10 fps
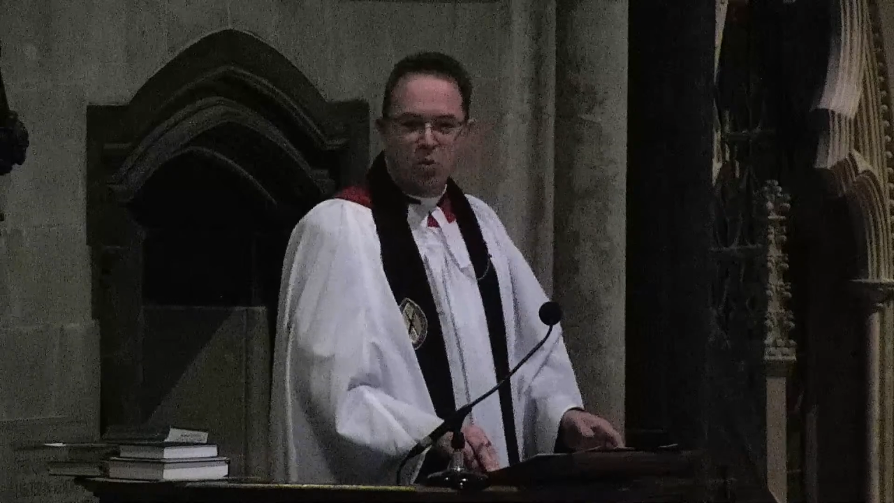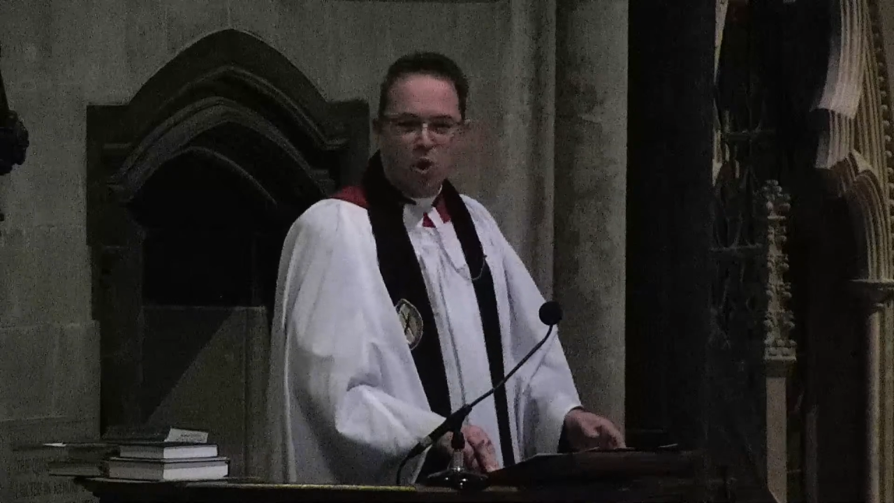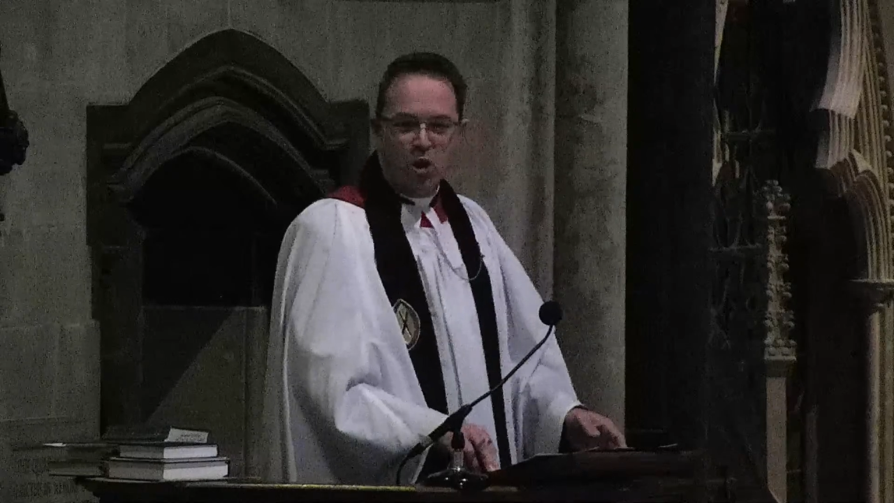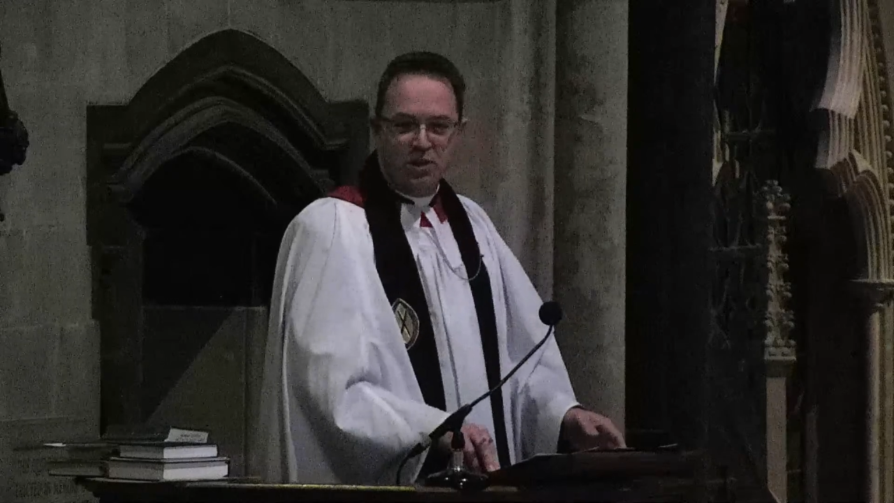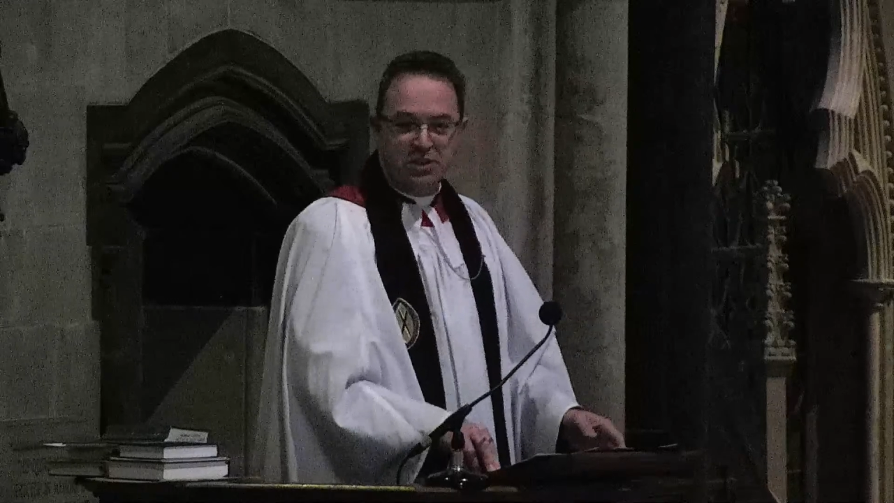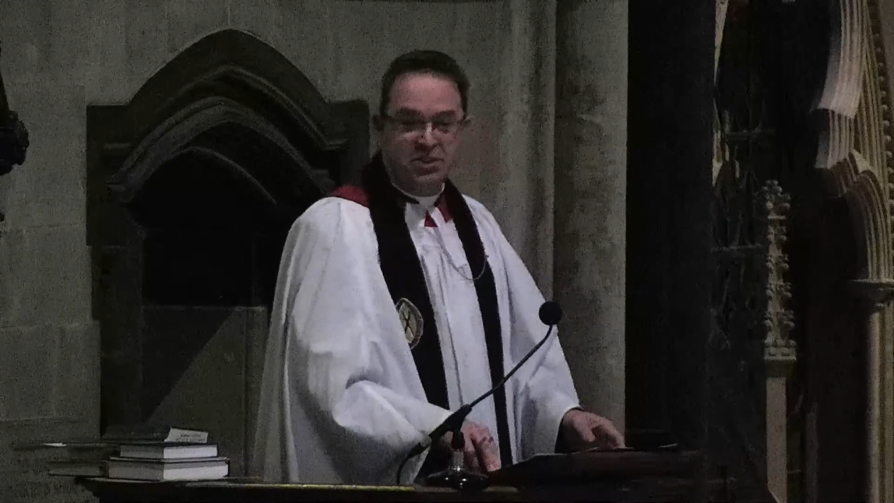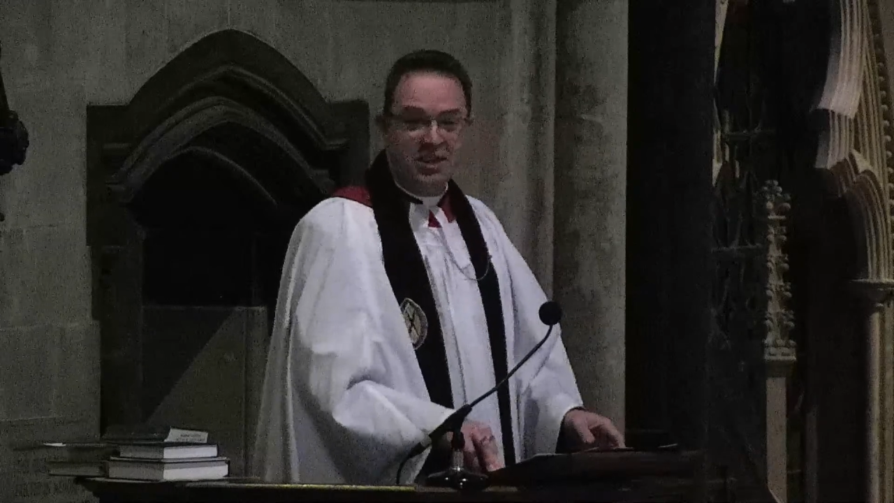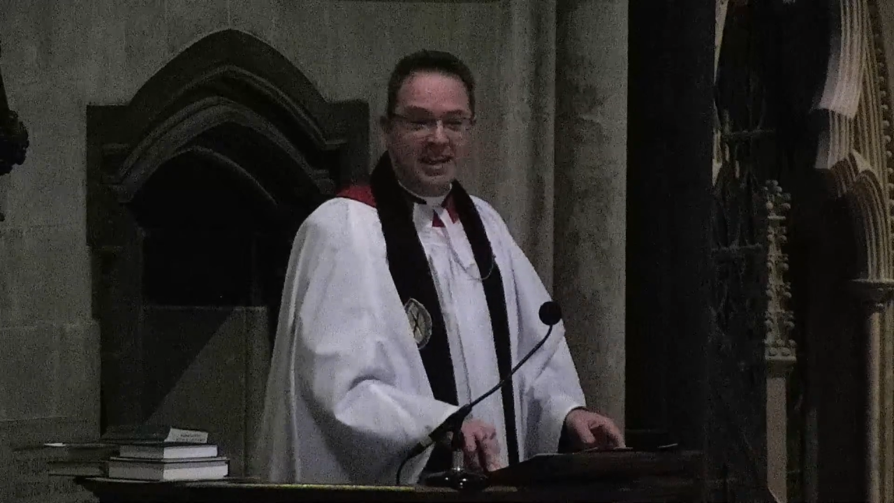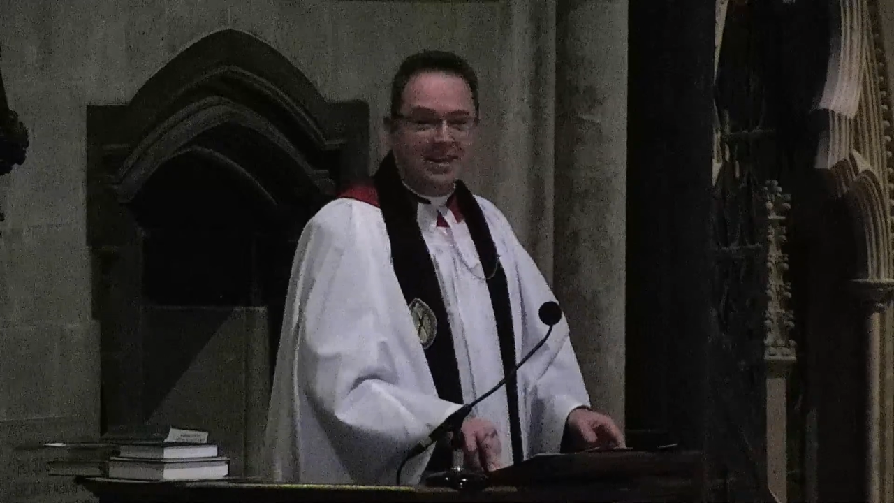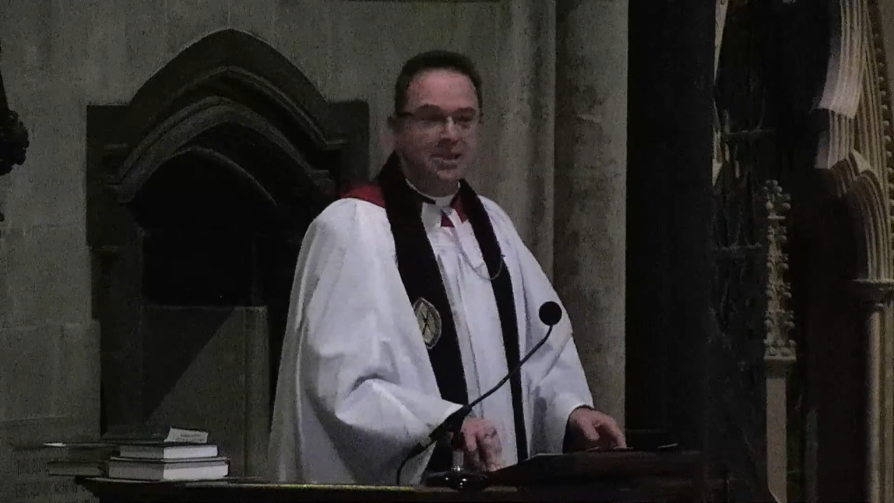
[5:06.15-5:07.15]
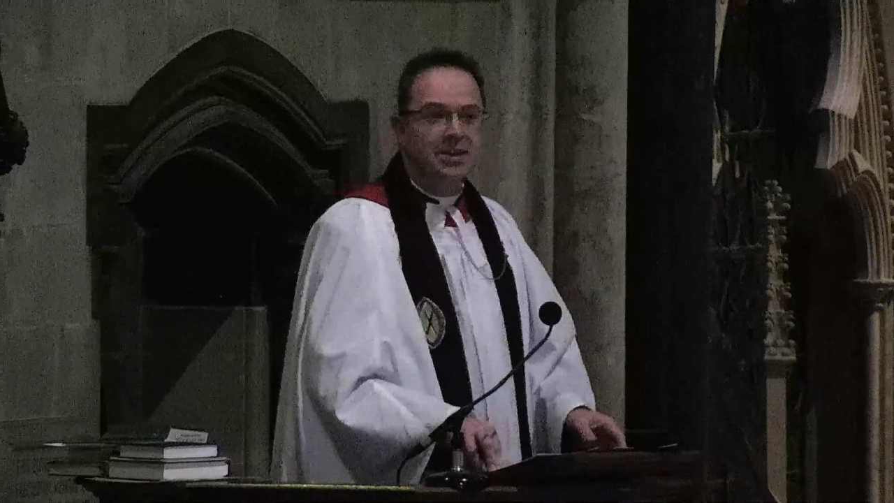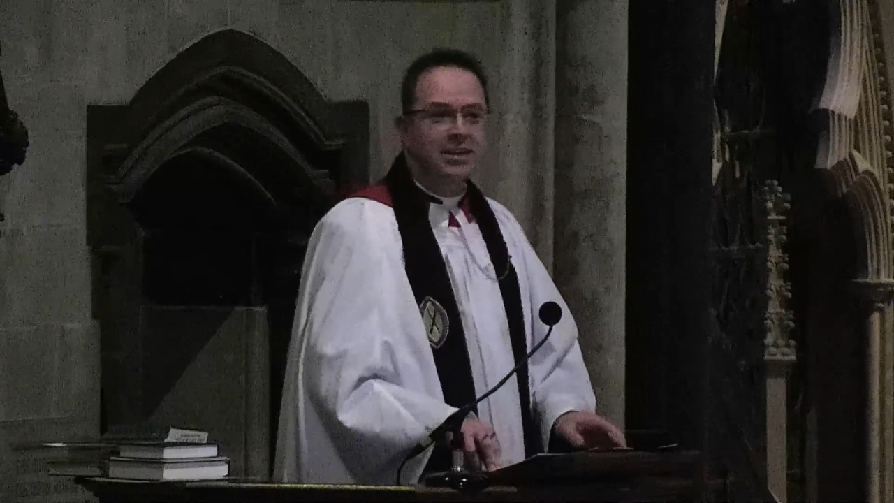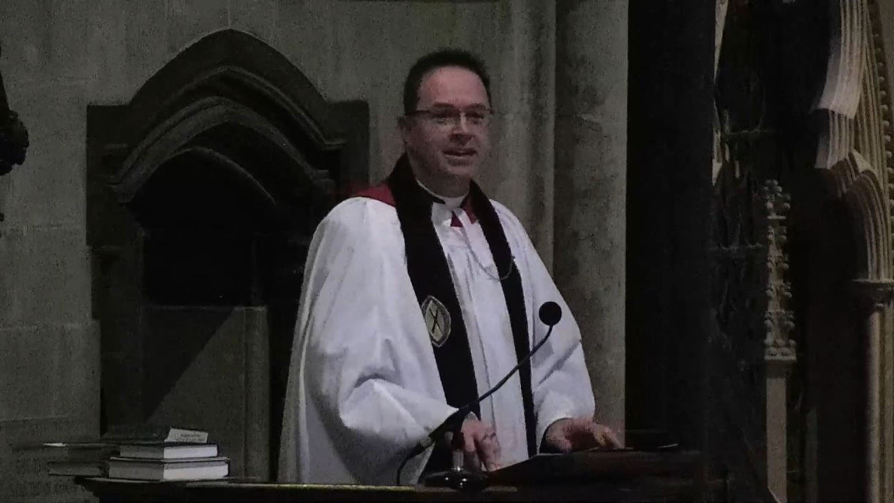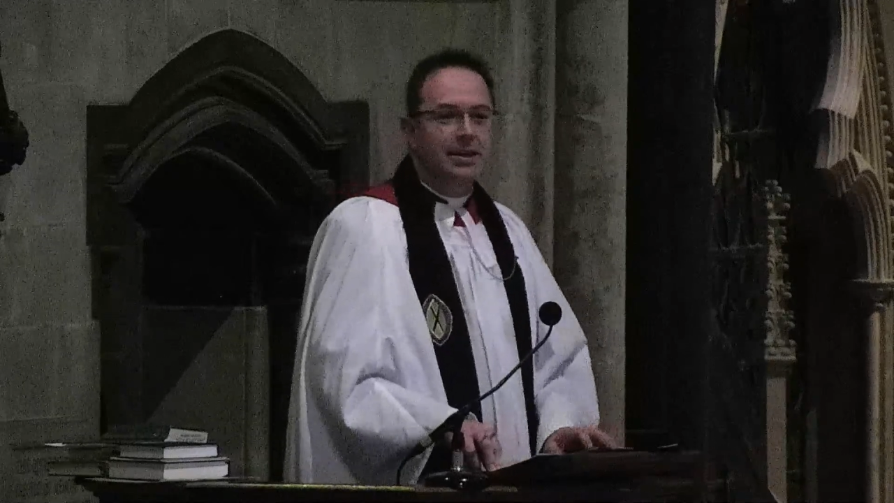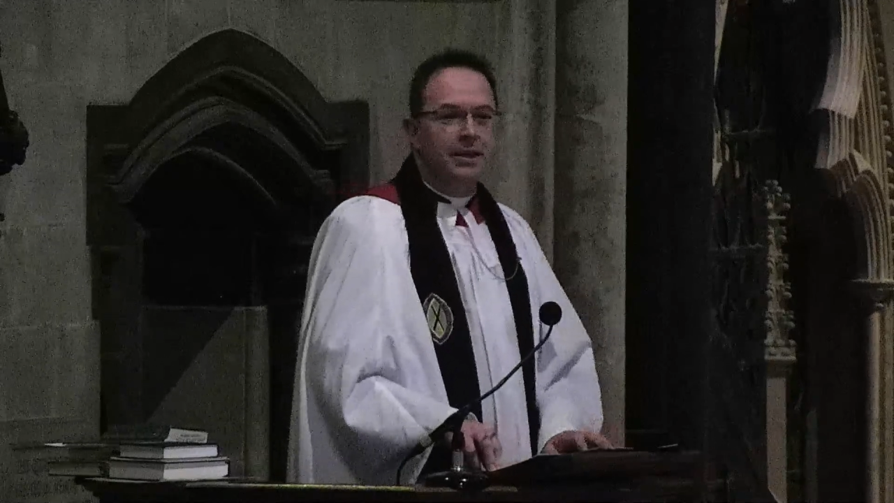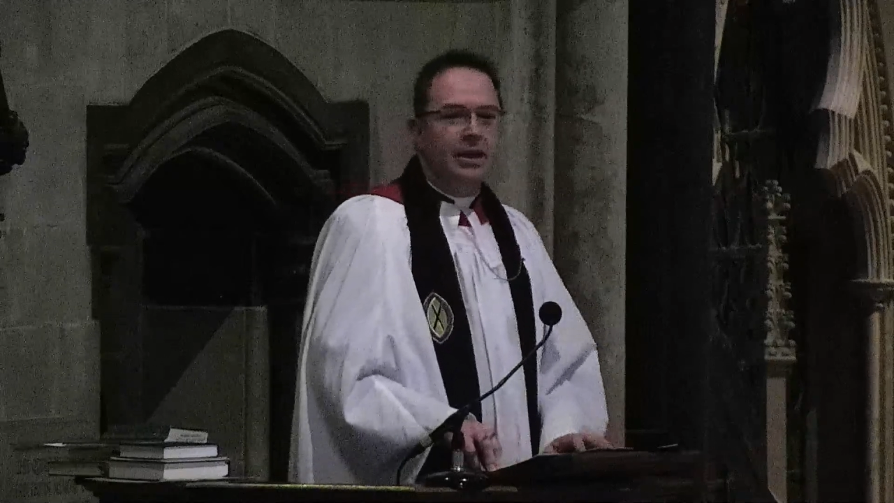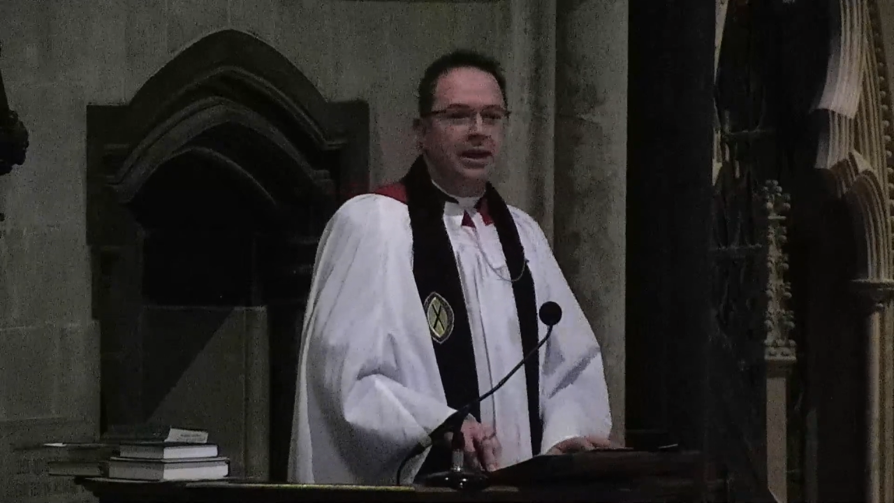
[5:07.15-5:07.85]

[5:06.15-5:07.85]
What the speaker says: word sin